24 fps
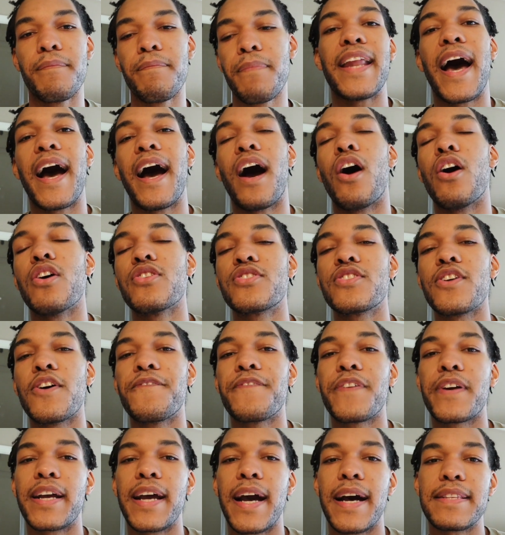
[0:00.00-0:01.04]
I also
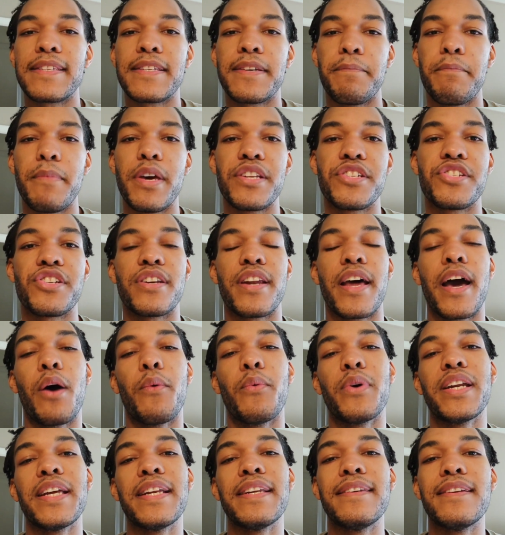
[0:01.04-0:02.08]
forgot to mention, now
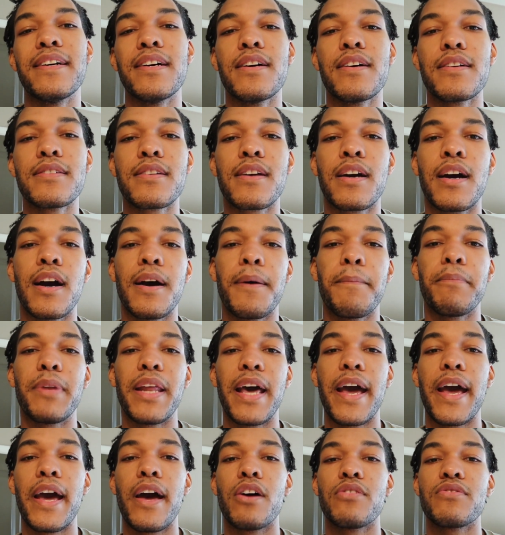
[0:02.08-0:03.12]
when it does come
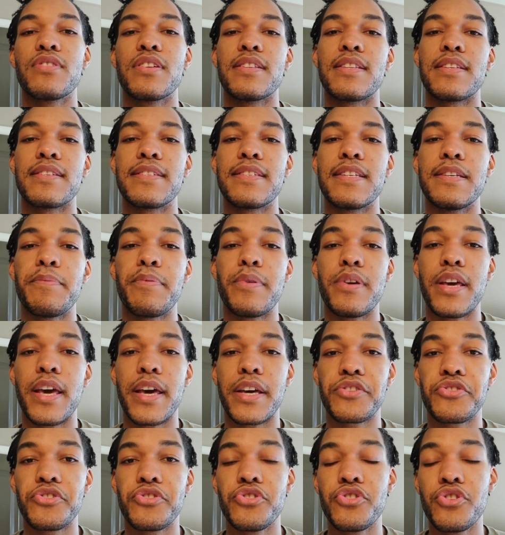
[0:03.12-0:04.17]
down to the
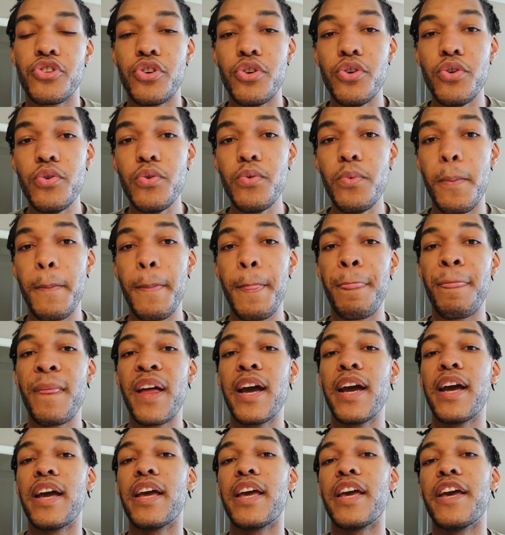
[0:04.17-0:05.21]
CPX-2,
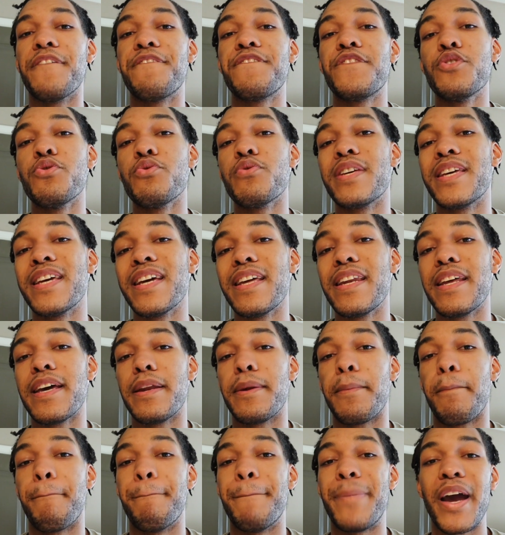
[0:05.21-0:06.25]
if you get
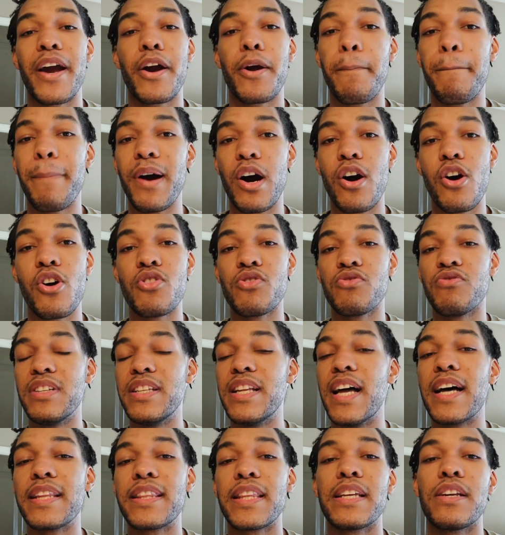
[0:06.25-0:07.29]
it bare bone,
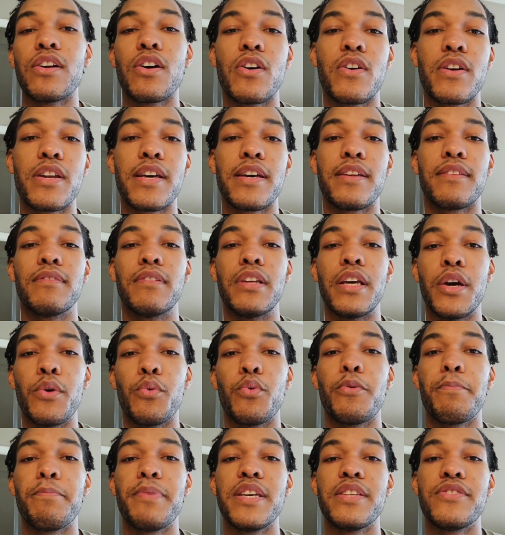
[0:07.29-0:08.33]
nothing on it, it
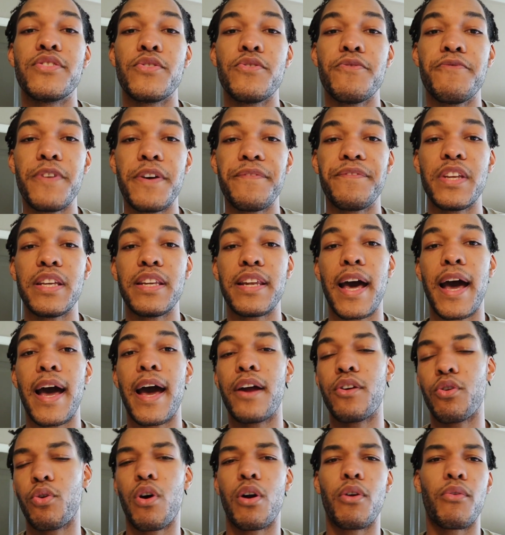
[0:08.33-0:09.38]
will be
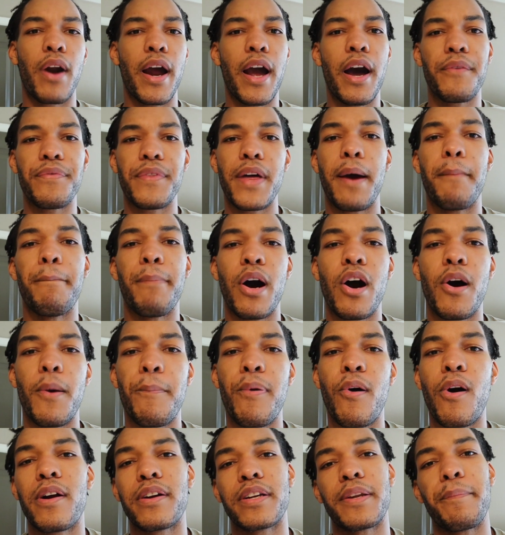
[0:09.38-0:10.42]
$259 or around that
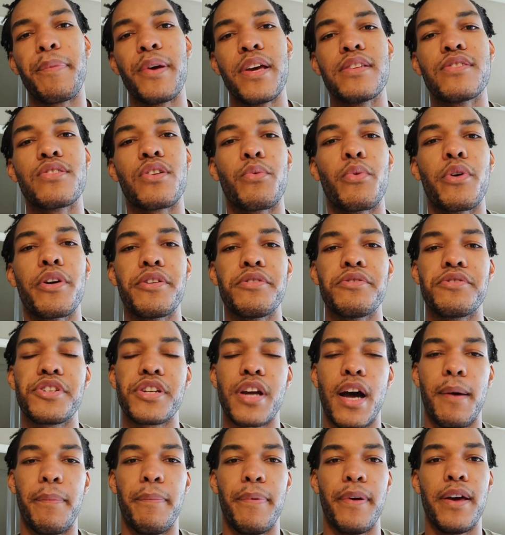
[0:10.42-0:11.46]
ballpark, depends on where you
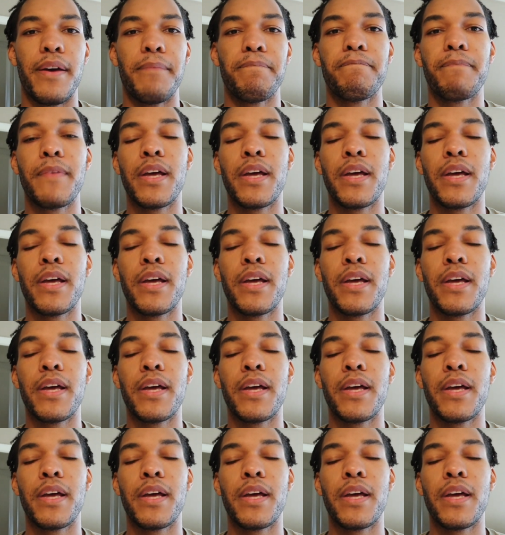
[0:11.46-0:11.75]
shop at.